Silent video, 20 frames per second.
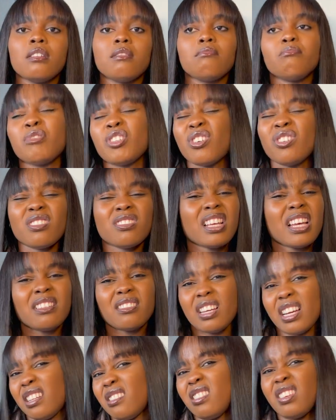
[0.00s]
because I,
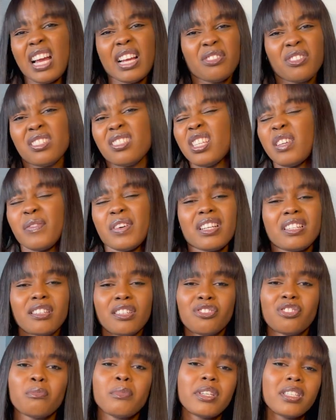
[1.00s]
I I just think
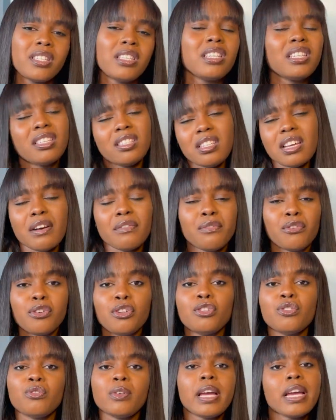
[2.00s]
vaccination makes it easier for
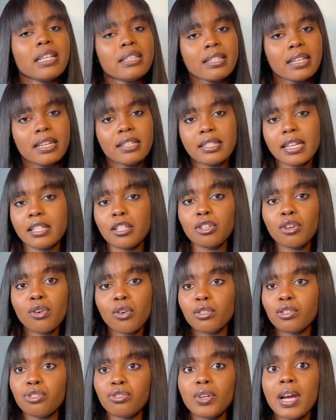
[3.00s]
you to enter inside the
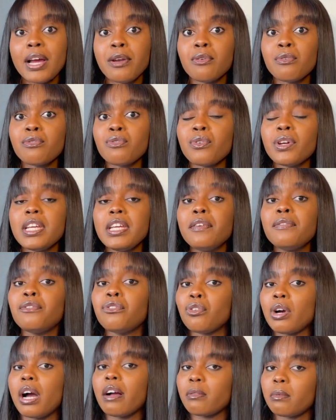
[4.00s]
country. I don't know if
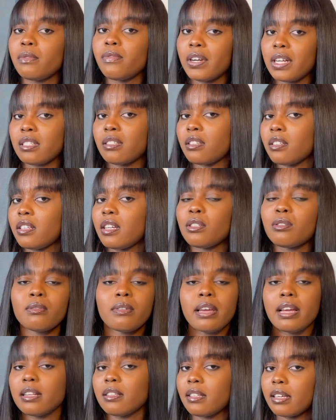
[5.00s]
you have to be vaccinated
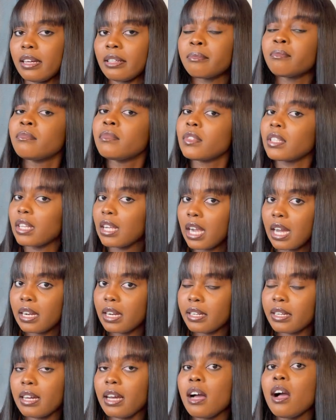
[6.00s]
to enter
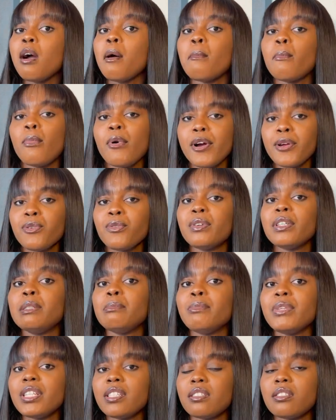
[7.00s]
Canada, but I know it
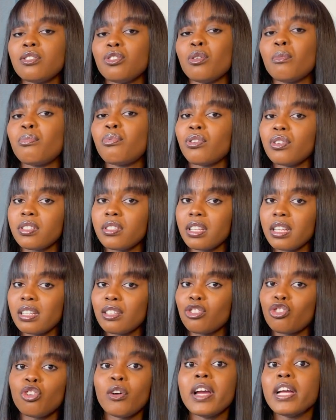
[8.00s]
makes your
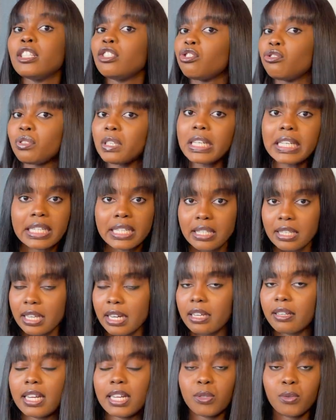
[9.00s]
process, your entry
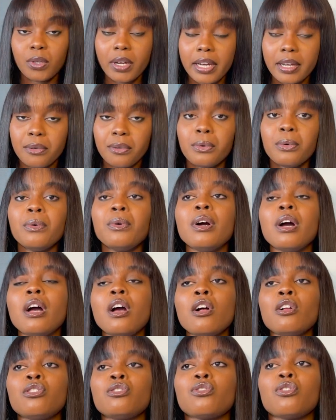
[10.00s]
easier. That's what I know.
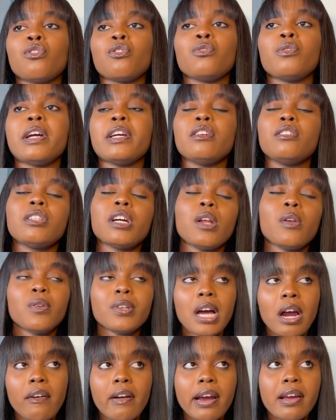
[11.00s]
So when you
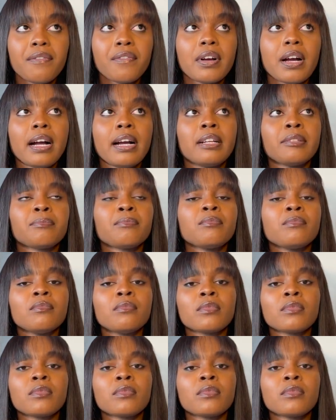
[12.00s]
download ArriveCAN,